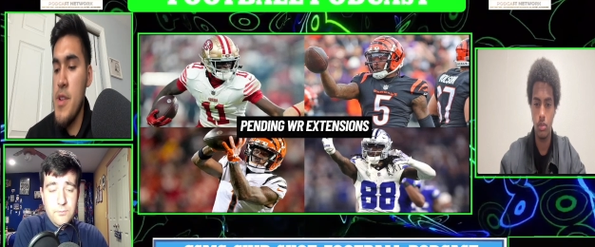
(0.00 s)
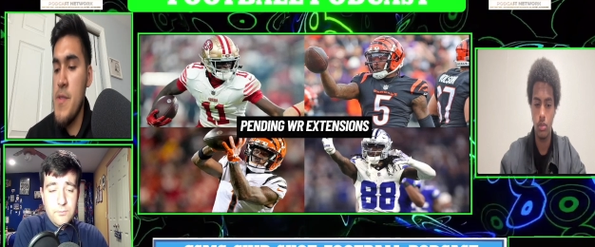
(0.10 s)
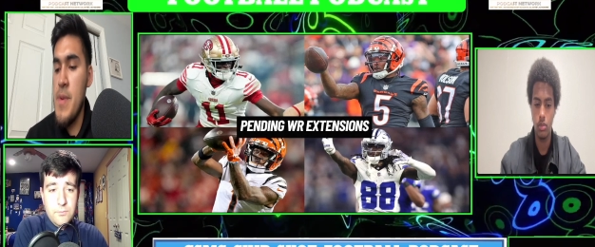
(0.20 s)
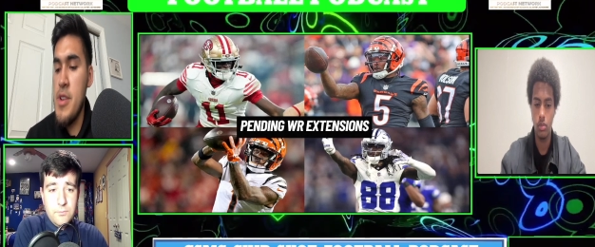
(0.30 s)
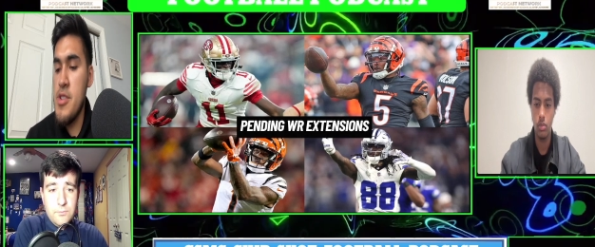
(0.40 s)

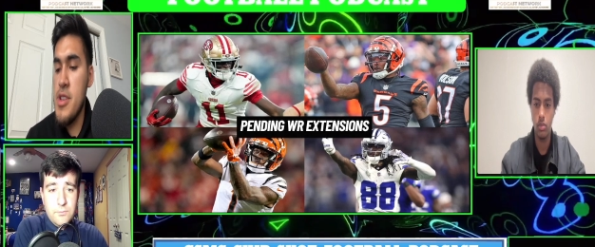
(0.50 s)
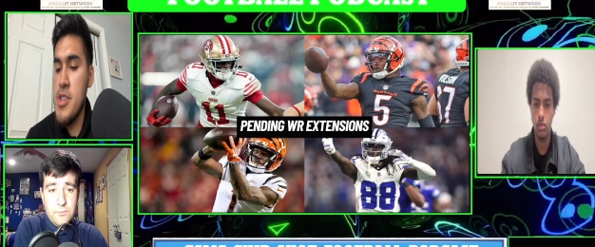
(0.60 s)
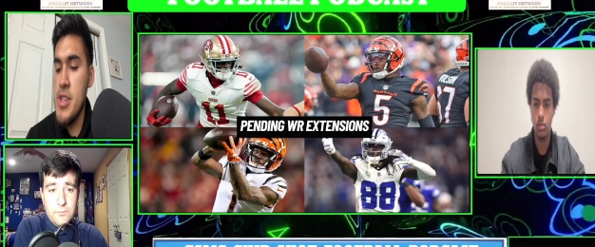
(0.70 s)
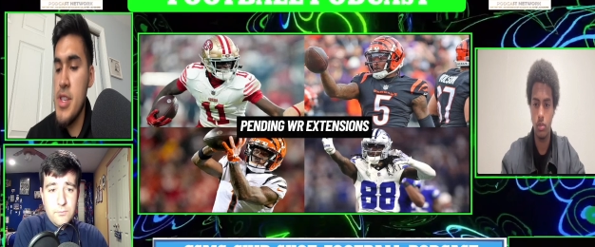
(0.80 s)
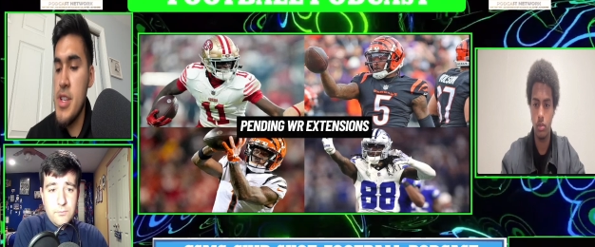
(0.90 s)
Speaker 1: especially,
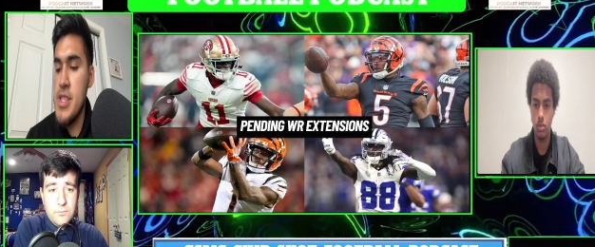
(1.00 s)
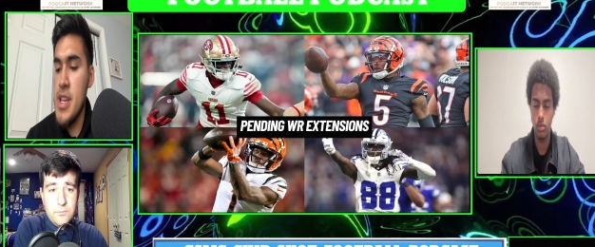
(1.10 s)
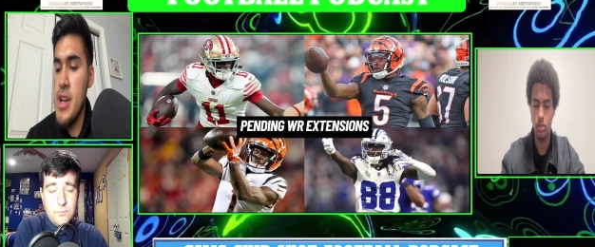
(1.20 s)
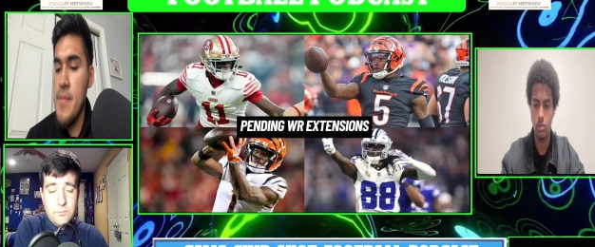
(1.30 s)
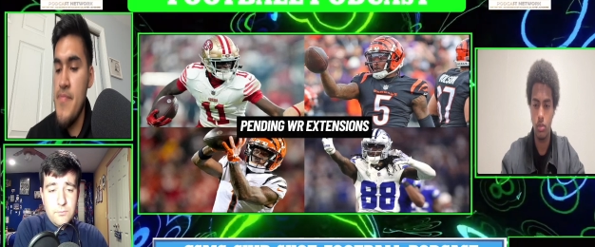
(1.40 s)
just because
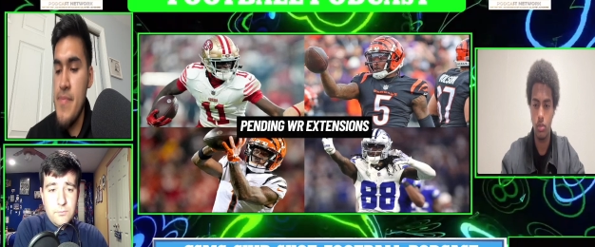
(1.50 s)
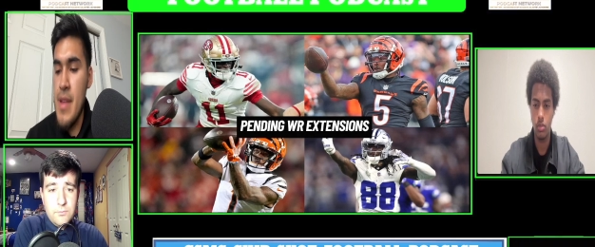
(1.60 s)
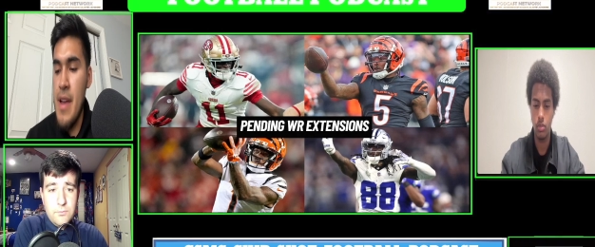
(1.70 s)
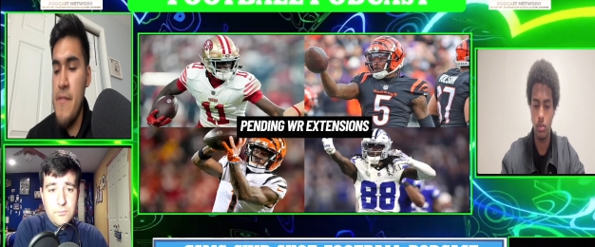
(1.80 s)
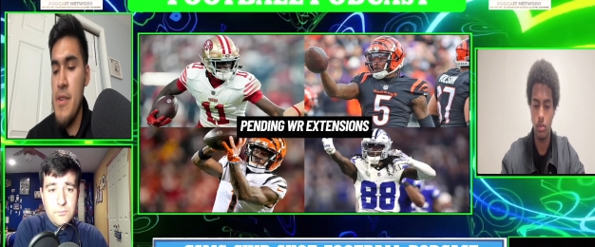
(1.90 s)
um,
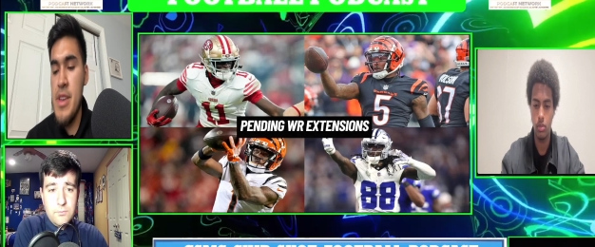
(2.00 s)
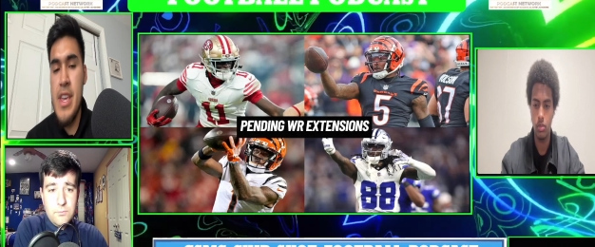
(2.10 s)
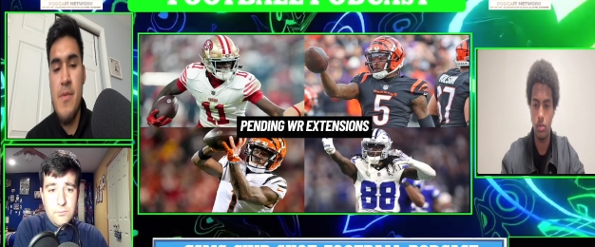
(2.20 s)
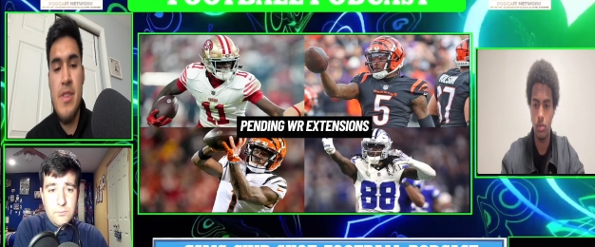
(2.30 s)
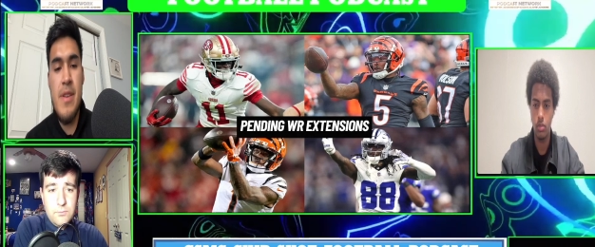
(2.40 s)
I felt like
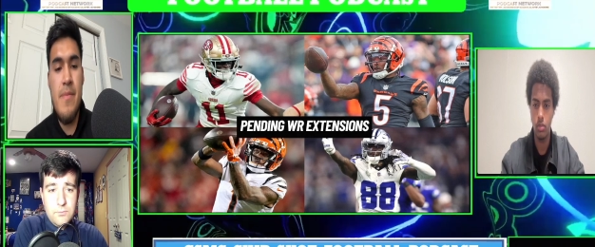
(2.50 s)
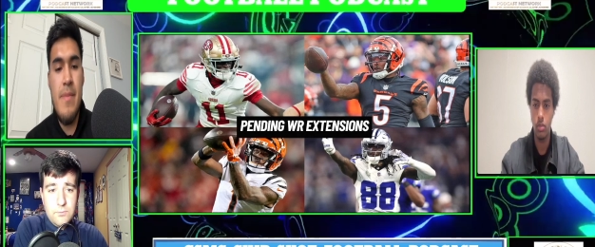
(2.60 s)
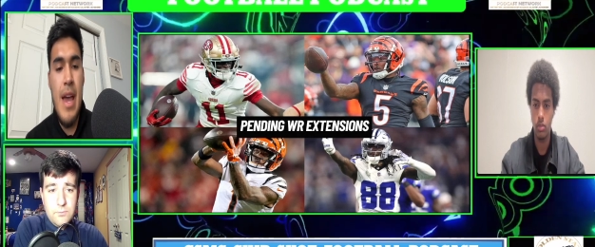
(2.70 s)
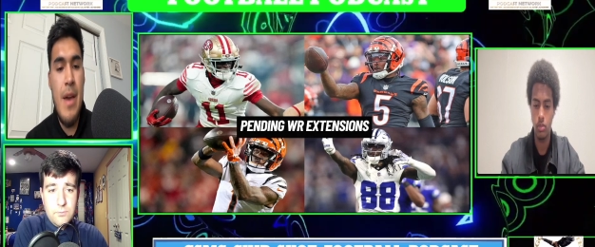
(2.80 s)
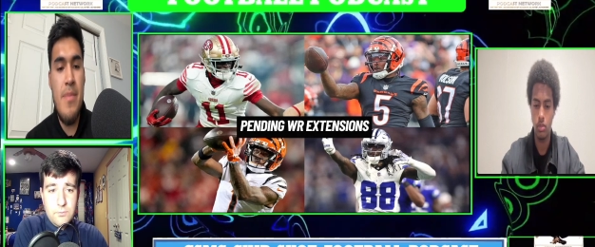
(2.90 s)
he was going
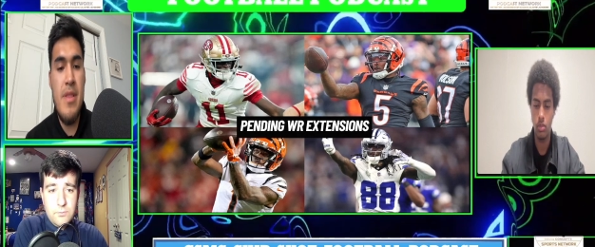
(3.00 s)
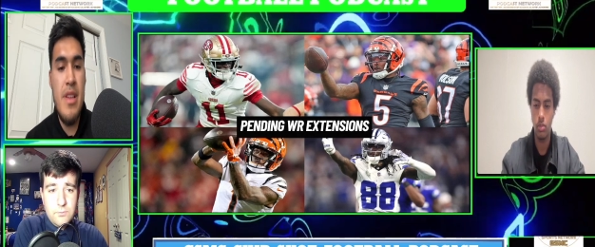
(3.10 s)
to happen